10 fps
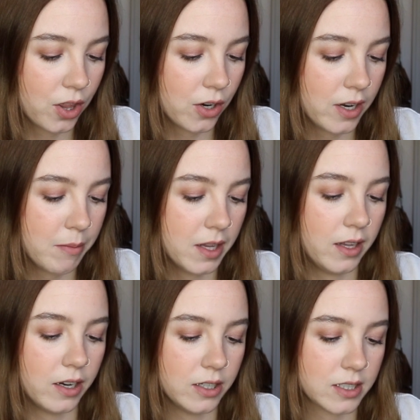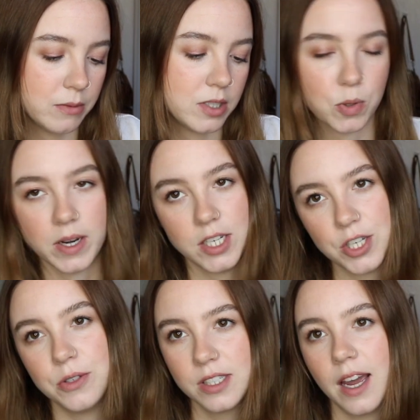30 milliliters and it was
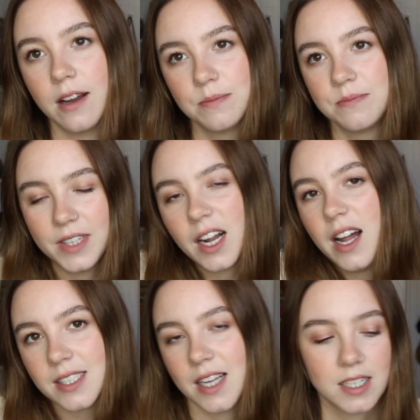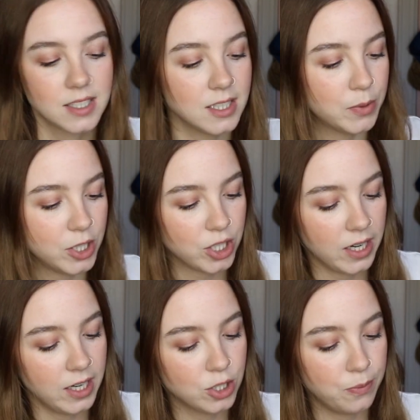22, so yeah, that kind of sucks. It's pretty
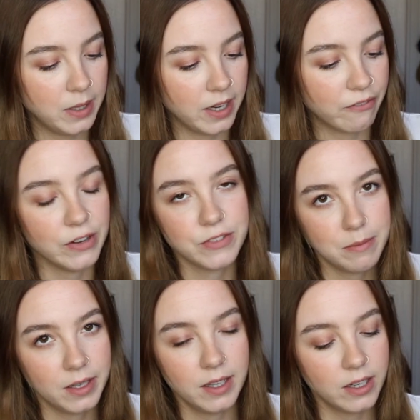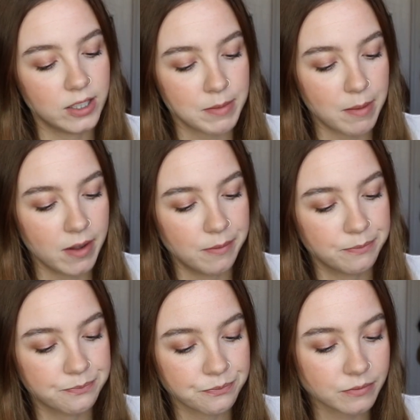shitty. It should be like 50 milliliters maybe,
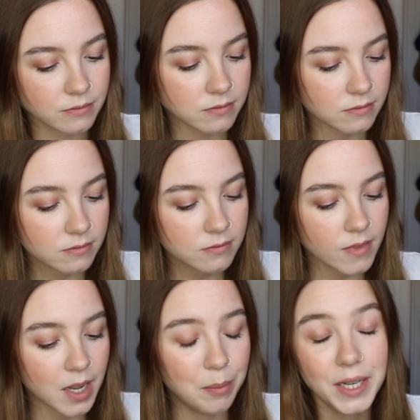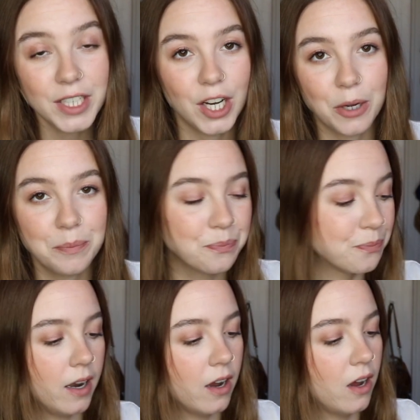but you know.
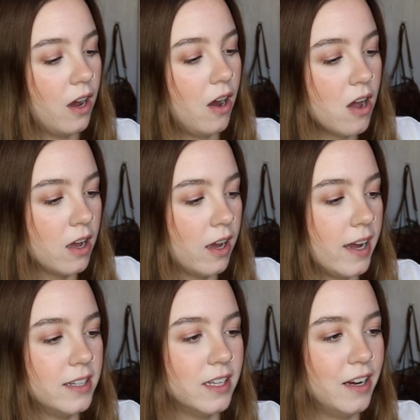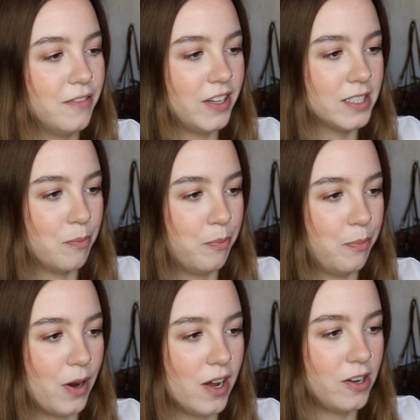Oh, I love this
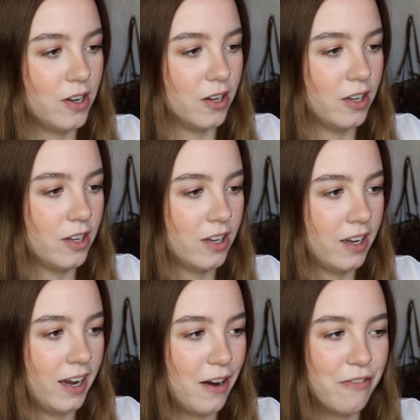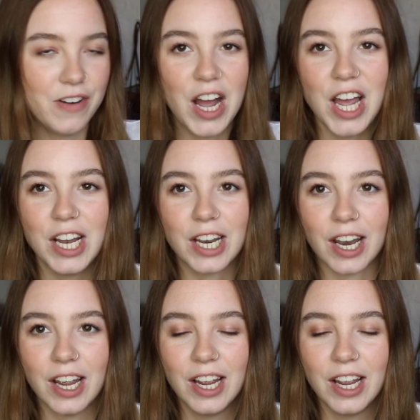bottle. How fun!